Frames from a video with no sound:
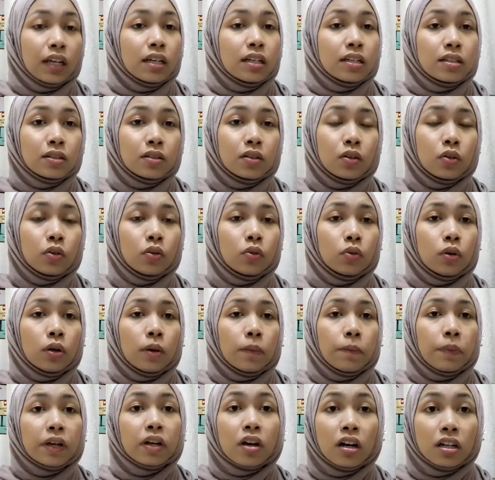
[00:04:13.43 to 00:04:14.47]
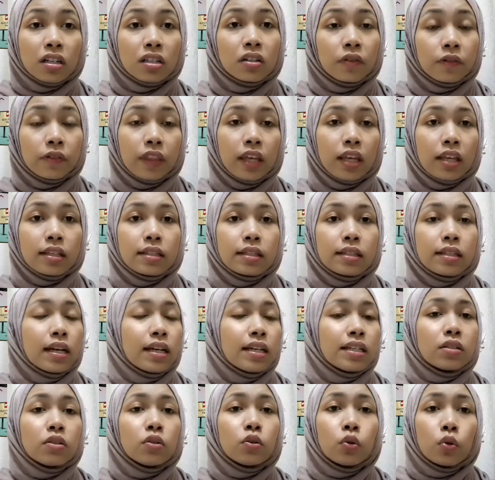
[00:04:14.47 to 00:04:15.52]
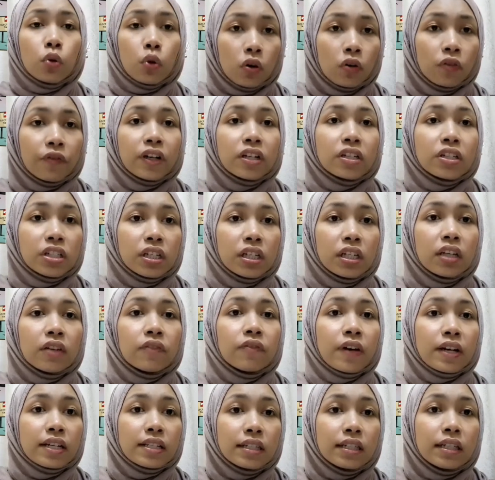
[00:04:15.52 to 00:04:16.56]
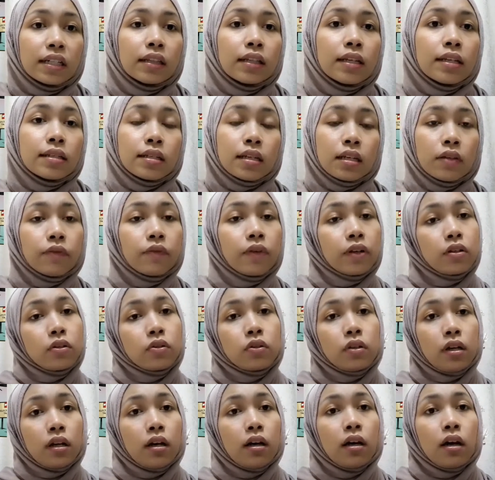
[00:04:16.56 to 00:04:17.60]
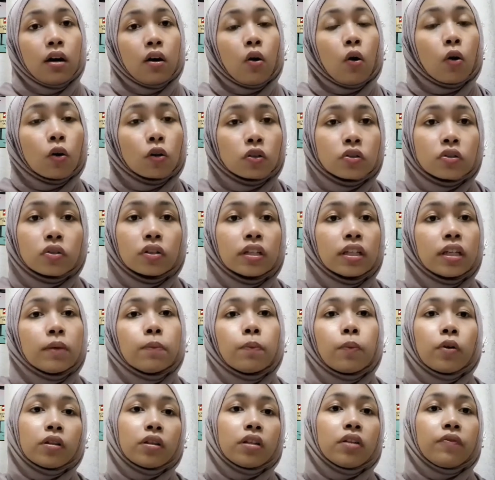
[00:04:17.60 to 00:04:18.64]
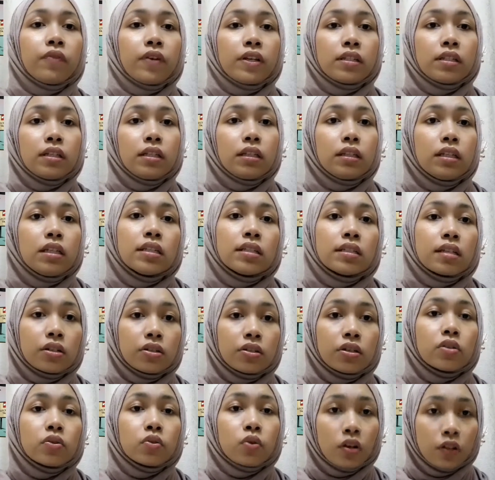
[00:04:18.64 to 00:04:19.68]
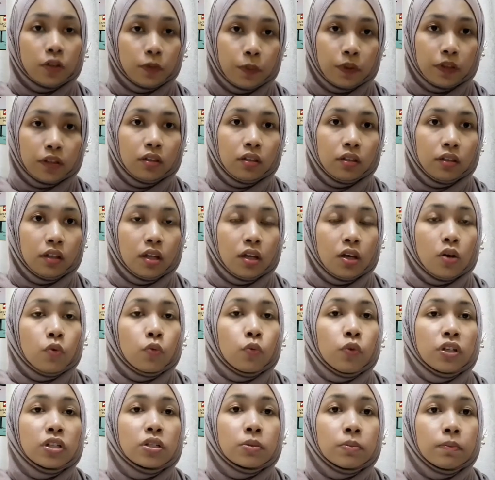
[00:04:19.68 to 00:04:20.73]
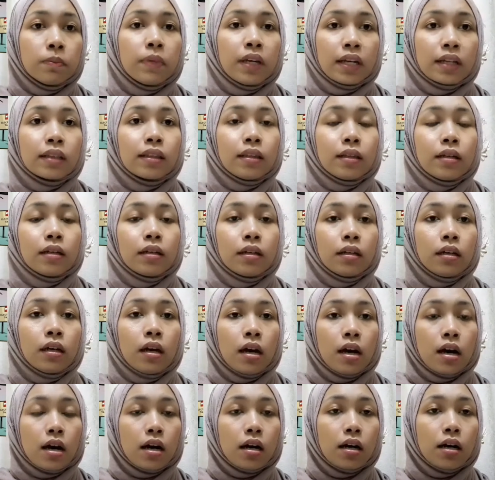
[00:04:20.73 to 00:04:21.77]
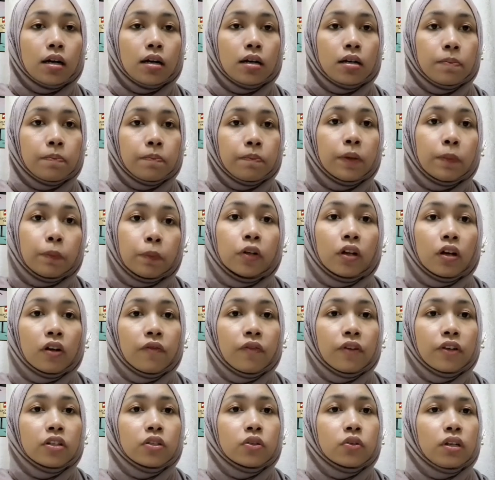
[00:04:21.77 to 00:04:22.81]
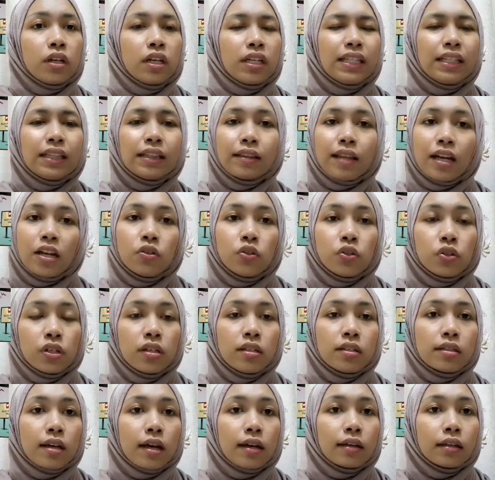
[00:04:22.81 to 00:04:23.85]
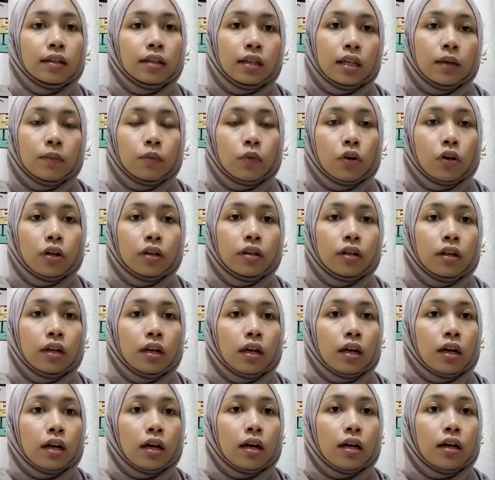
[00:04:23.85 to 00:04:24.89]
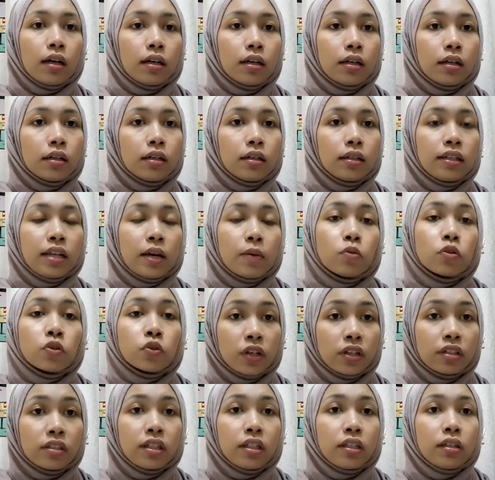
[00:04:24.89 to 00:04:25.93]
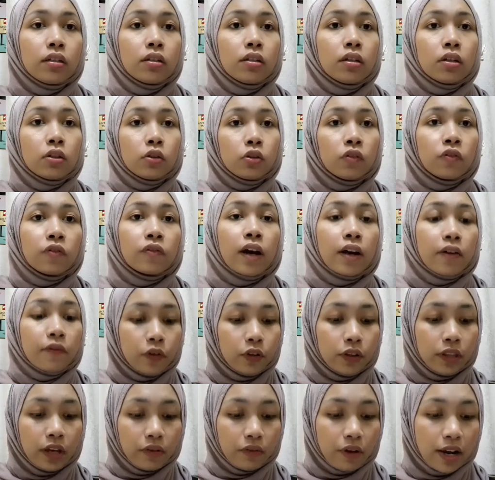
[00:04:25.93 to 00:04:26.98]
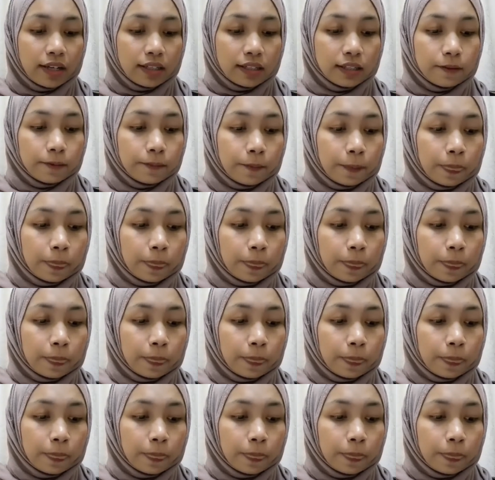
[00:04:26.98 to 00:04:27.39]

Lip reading: So because of this, there is no functioning facilities in Venezuela. Also the important facilities such as hospital, which make the people of Venezuela intentions and keep on demonstrating to fight for their rights.